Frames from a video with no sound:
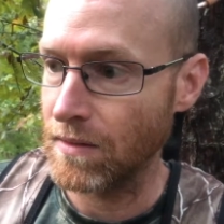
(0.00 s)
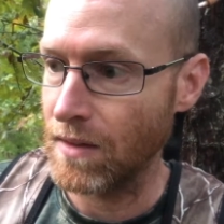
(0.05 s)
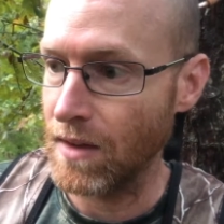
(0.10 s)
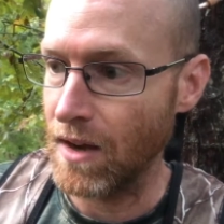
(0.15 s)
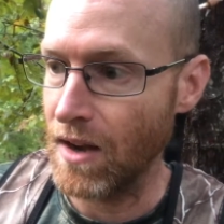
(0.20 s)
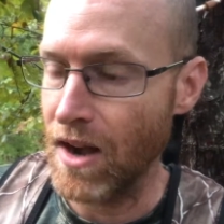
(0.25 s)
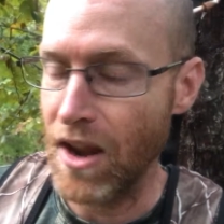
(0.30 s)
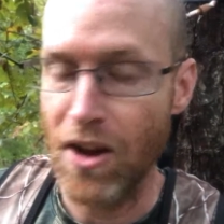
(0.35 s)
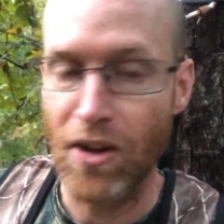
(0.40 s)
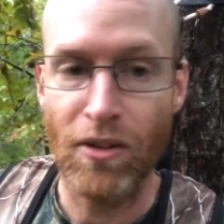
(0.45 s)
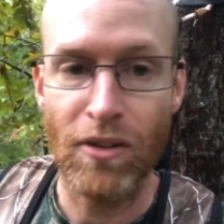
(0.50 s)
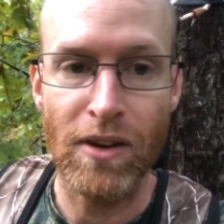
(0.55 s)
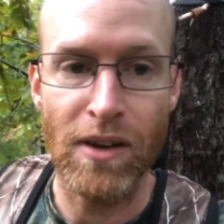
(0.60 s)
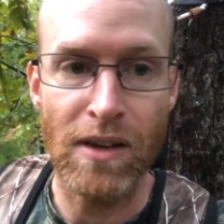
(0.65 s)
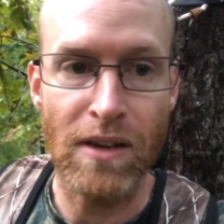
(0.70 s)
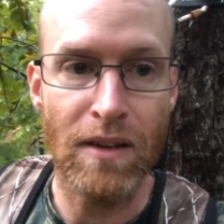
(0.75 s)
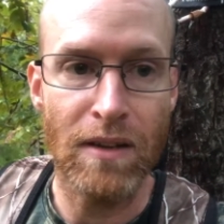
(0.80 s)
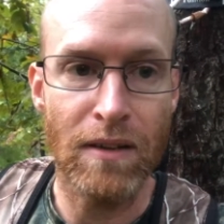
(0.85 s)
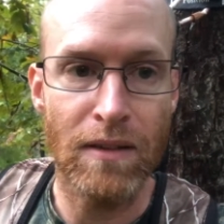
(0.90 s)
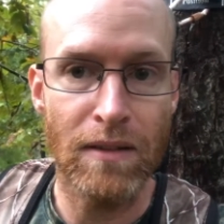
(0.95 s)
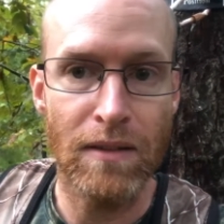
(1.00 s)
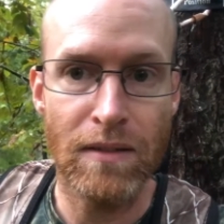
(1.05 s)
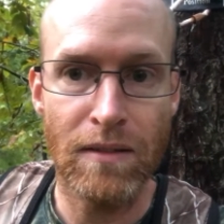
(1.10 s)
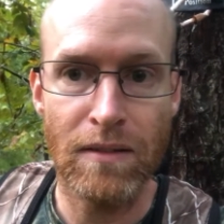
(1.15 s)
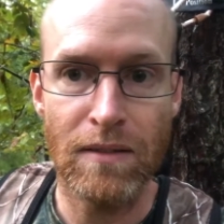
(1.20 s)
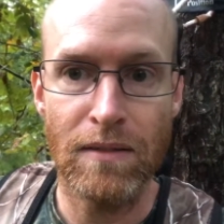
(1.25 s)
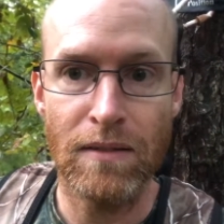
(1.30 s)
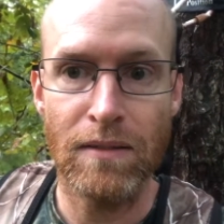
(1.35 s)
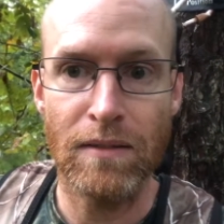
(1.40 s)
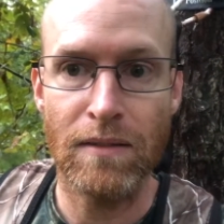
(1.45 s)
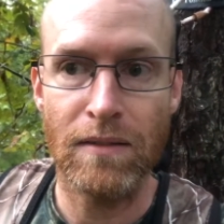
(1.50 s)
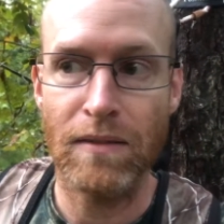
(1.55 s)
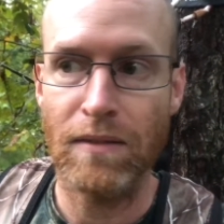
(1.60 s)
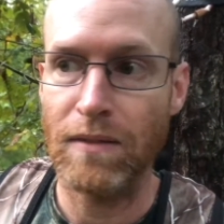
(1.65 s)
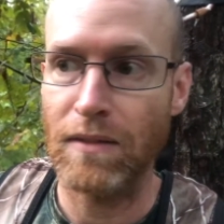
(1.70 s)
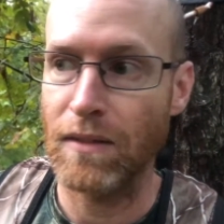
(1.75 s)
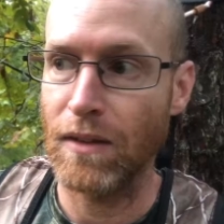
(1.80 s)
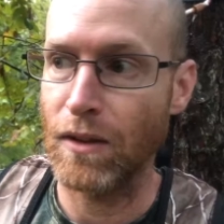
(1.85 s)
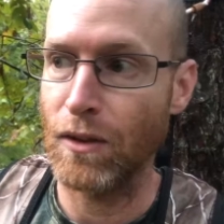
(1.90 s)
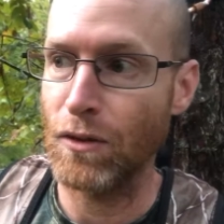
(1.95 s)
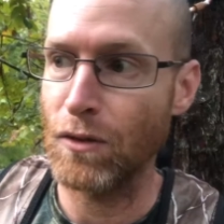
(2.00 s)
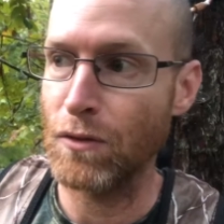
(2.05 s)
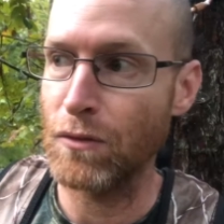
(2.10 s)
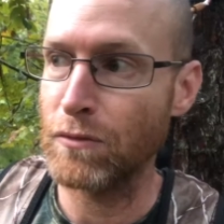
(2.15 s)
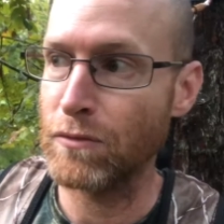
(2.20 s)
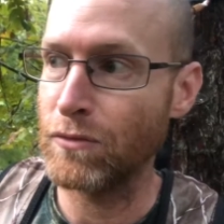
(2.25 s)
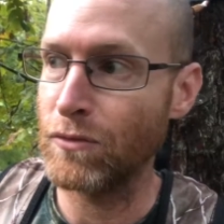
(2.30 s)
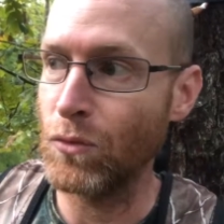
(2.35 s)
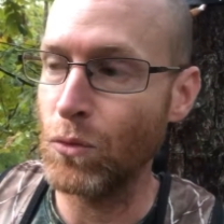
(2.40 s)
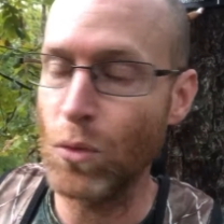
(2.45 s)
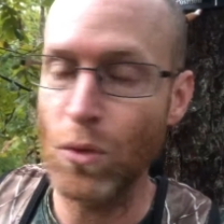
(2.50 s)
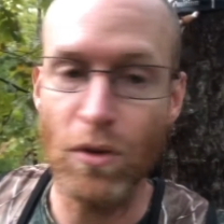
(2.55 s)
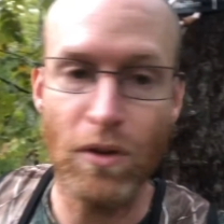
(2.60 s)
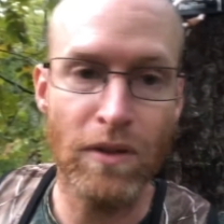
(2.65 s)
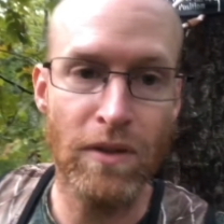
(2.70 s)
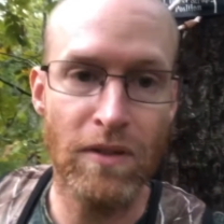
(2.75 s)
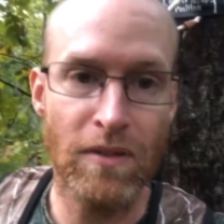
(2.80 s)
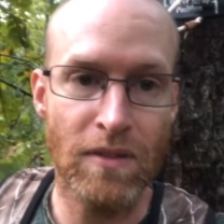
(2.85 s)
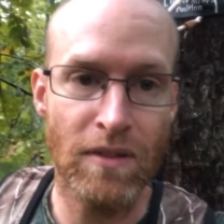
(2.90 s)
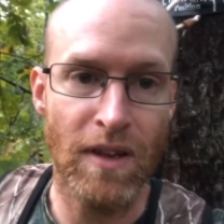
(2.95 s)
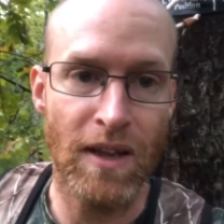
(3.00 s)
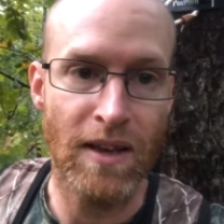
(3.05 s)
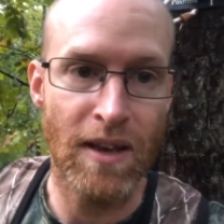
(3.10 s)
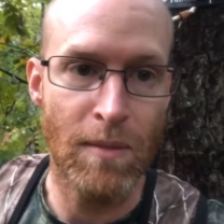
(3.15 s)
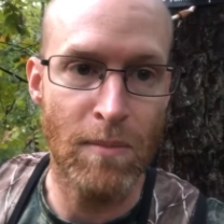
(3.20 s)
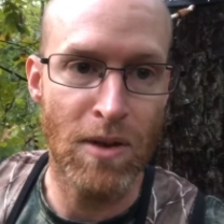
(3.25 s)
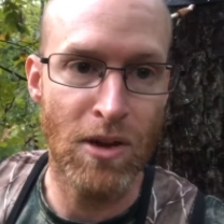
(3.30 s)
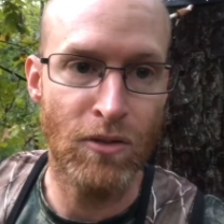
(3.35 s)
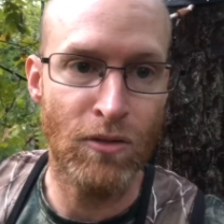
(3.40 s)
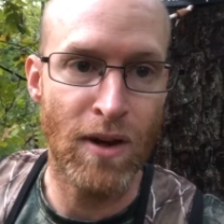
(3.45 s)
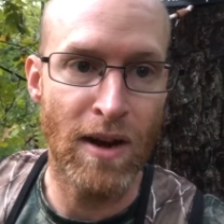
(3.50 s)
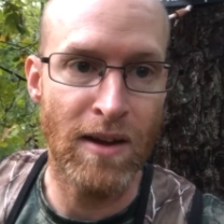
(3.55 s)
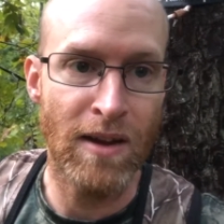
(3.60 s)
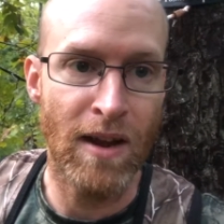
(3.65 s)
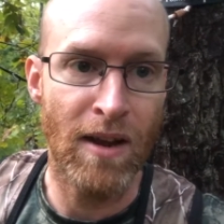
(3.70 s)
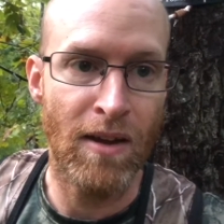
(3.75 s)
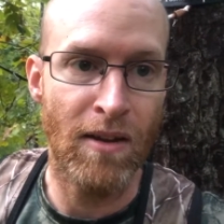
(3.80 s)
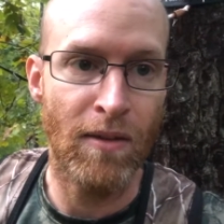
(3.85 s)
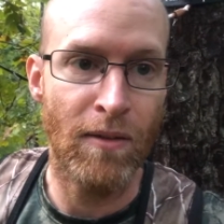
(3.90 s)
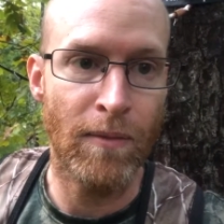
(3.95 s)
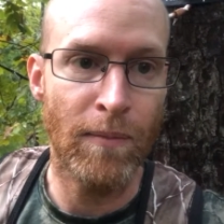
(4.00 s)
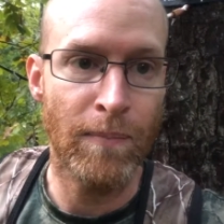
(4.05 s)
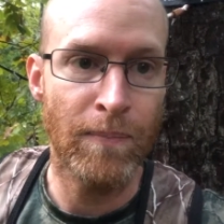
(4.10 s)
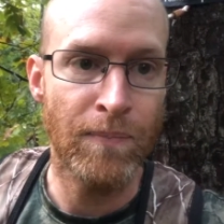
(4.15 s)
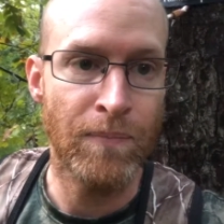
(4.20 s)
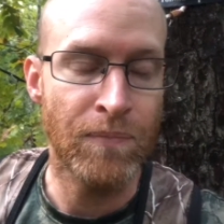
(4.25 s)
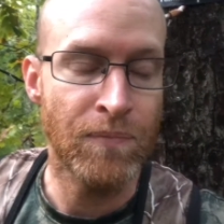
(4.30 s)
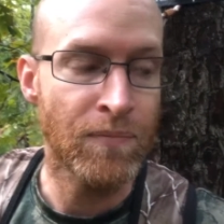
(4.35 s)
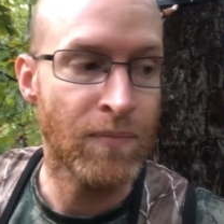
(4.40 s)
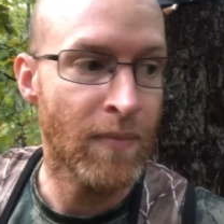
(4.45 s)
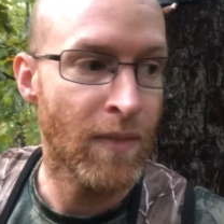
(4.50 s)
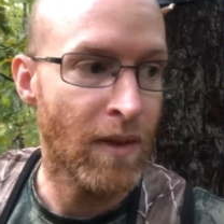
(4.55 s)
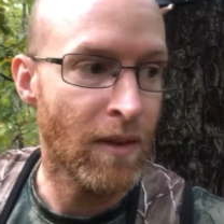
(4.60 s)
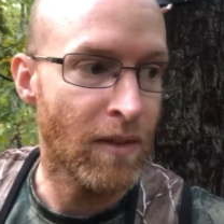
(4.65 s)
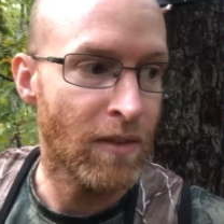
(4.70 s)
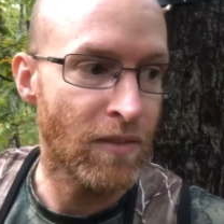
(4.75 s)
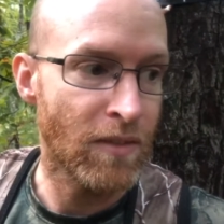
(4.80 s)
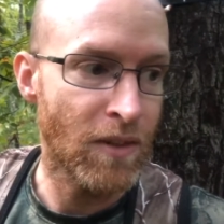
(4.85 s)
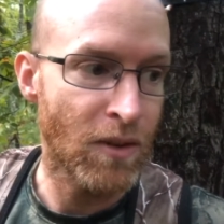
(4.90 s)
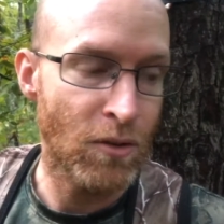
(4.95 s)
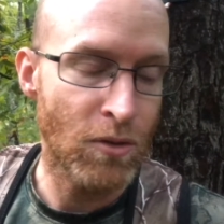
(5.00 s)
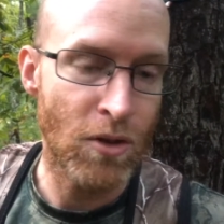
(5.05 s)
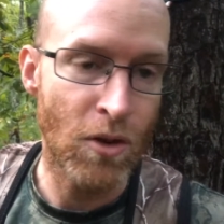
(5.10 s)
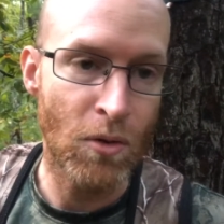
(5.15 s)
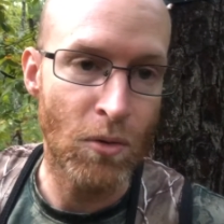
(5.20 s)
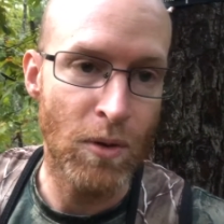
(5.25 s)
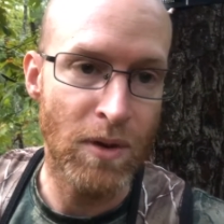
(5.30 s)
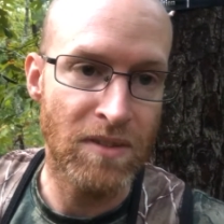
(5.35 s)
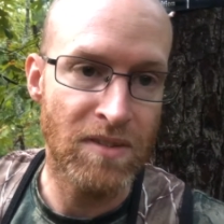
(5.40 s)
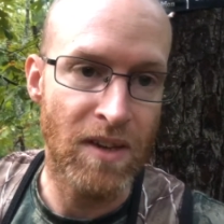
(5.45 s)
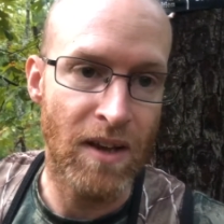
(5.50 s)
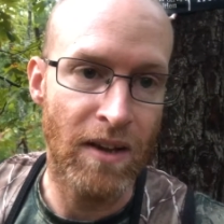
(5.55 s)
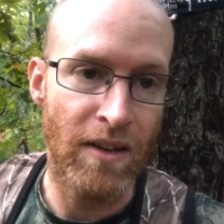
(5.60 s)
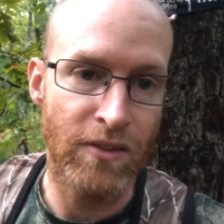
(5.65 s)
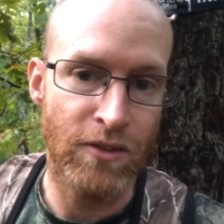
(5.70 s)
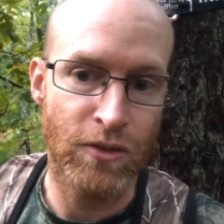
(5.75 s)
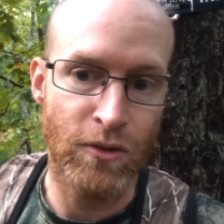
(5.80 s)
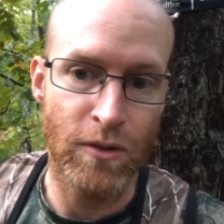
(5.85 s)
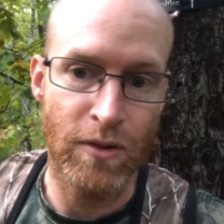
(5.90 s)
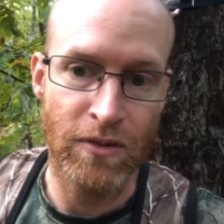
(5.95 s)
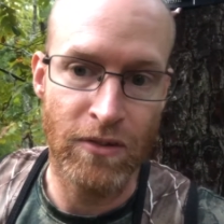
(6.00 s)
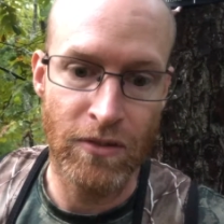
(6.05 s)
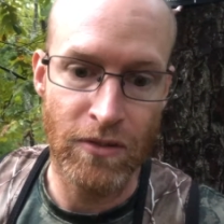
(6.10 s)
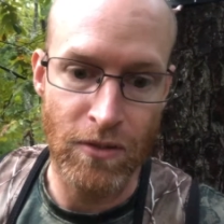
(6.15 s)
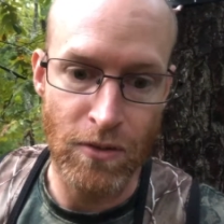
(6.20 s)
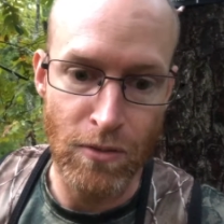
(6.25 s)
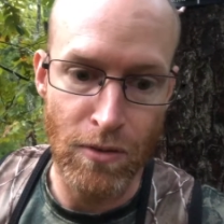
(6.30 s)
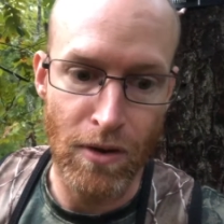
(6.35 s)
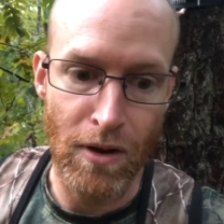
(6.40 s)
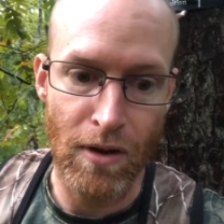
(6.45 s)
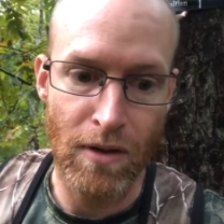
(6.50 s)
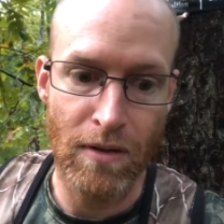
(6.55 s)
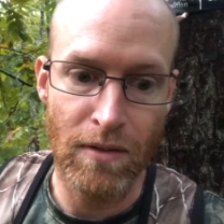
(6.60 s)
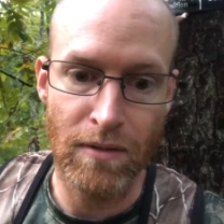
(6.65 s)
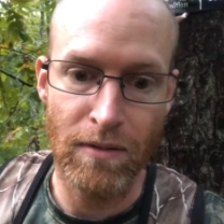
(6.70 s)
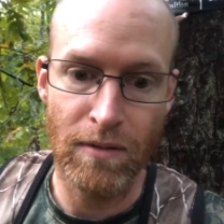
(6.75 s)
an area of woods like I'm in right now, they'll go into estrus sooner